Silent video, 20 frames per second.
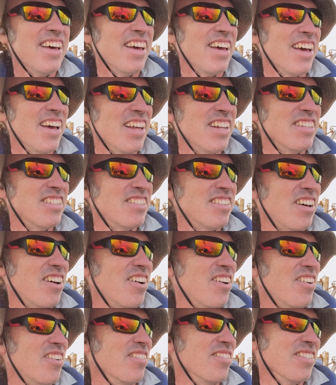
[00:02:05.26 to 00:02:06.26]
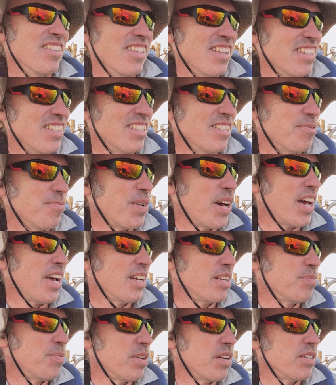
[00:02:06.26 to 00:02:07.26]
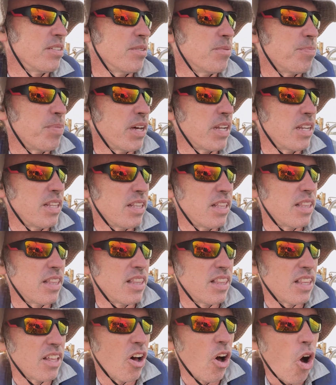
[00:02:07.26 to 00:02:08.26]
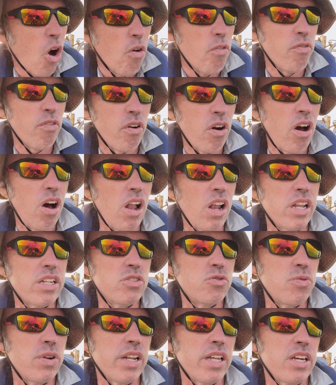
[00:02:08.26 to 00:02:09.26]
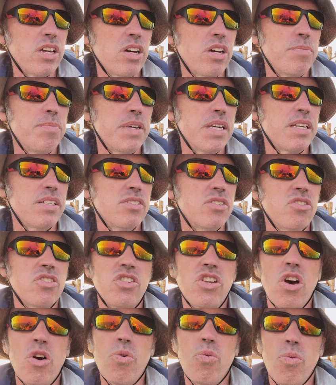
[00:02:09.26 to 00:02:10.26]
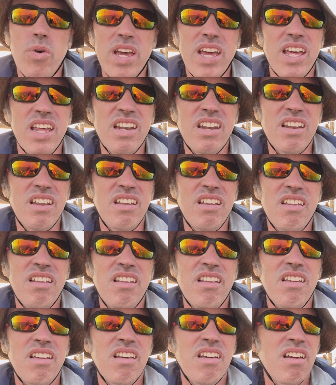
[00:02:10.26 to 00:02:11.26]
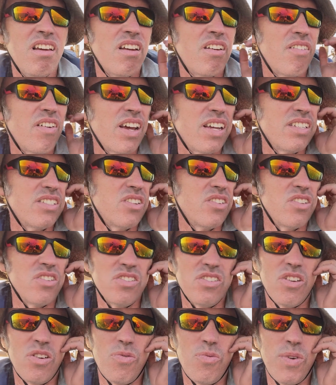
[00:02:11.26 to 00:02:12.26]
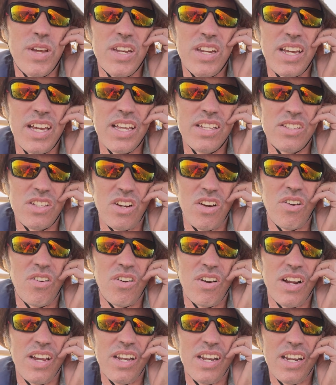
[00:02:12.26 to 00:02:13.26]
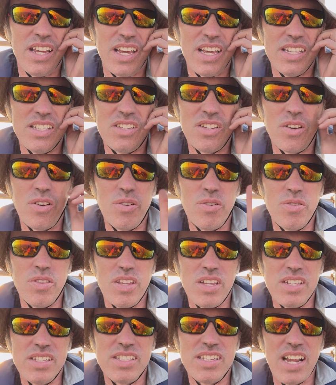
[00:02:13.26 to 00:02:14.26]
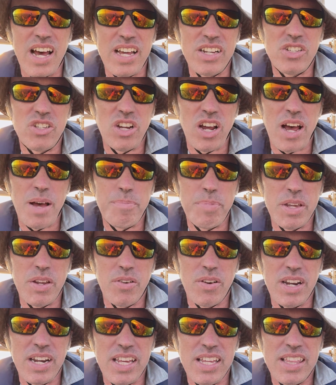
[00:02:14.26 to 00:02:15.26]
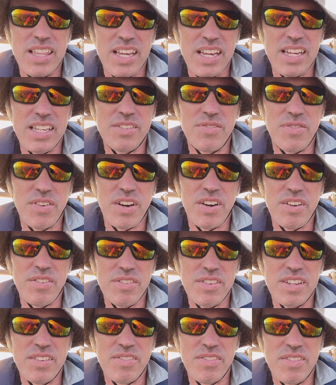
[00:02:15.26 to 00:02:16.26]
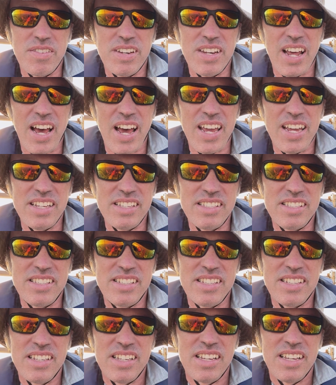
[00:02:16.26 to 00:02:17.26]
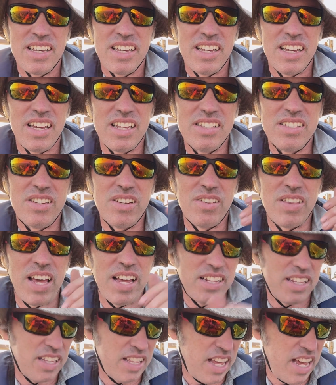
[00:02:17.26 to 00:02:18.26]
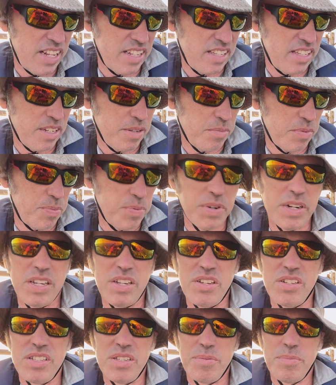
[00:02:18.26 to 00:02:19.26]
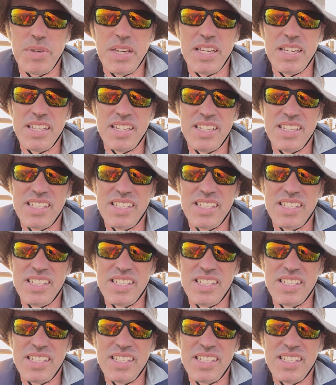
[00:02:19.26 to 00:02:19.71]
And so this is my experience, but overall it's really good because there's no wind, right? So there's no wind against current, and so it's not choppy or anything. It's very nice, and so that seems pretty good to me.